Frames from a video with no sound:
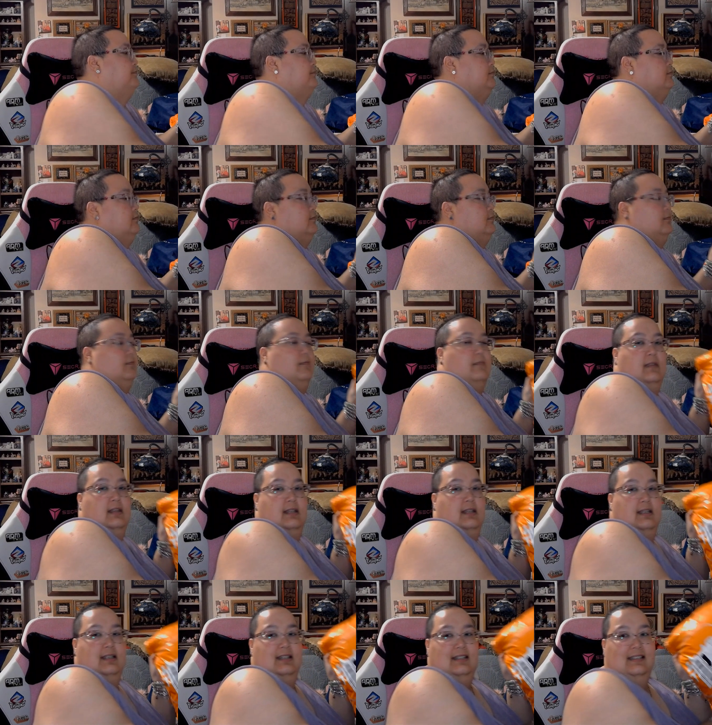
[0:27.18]

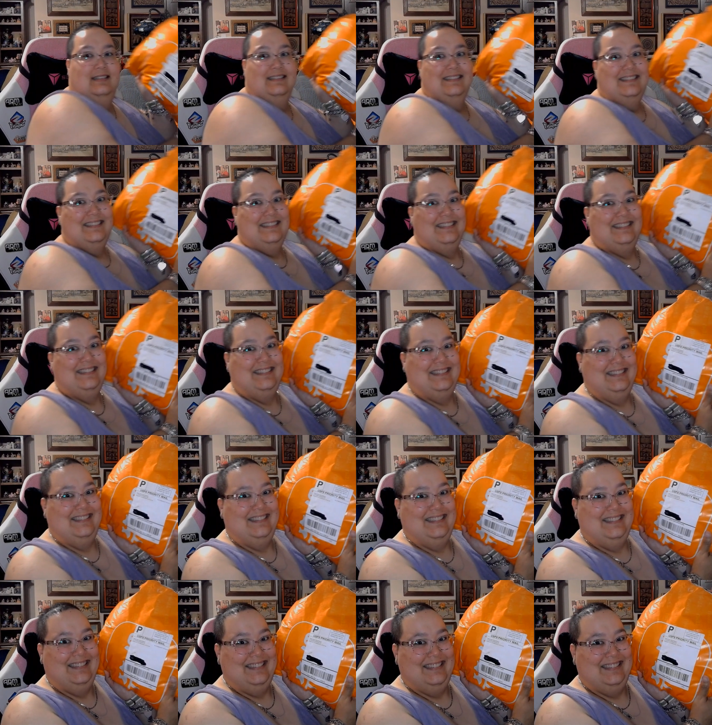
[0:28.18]

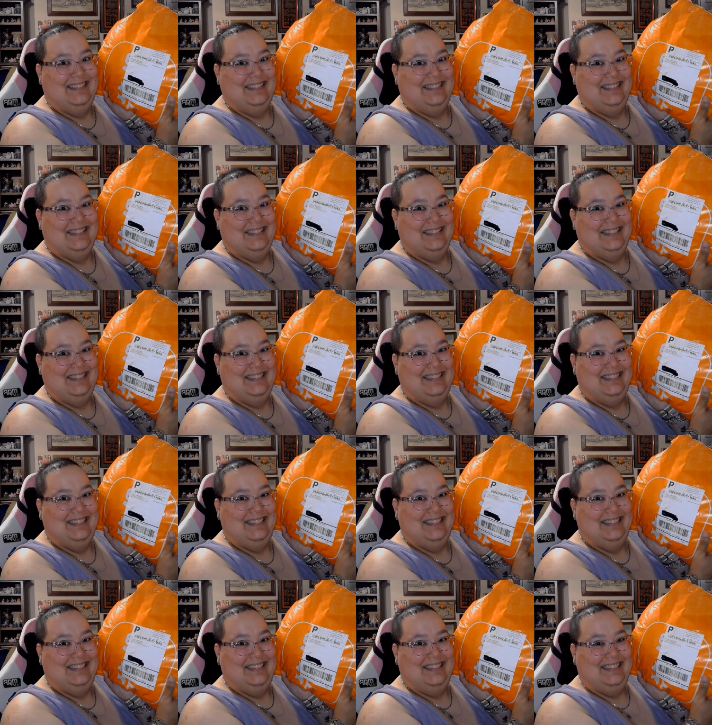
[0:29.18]

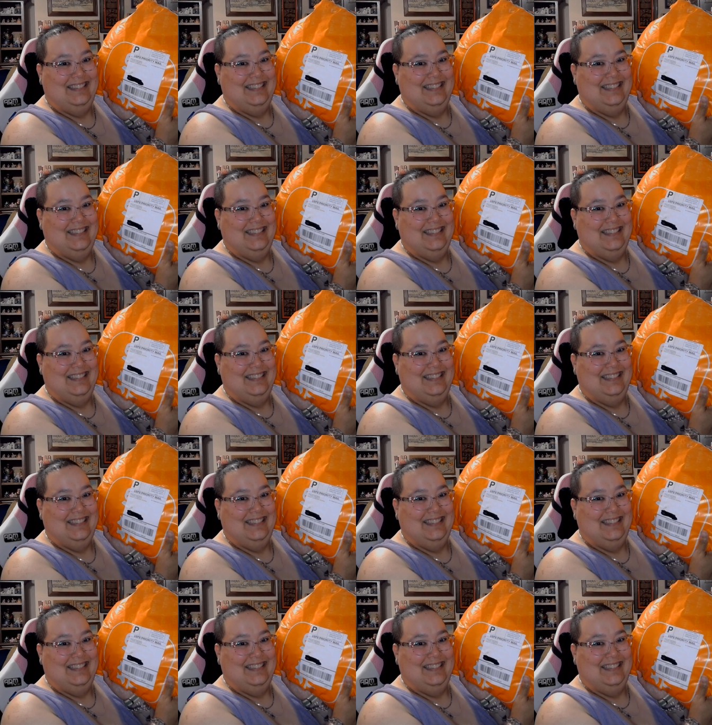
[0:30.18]
No one is speaking in this clip.